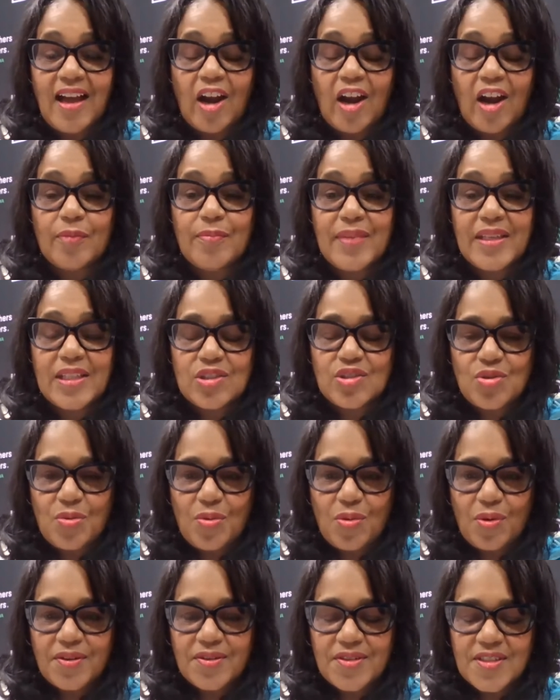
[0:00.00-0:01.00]
our
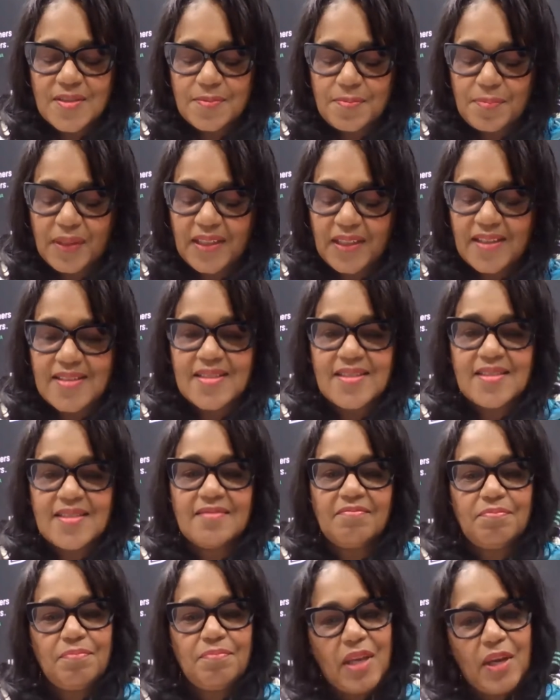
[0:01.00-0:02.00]
mentors because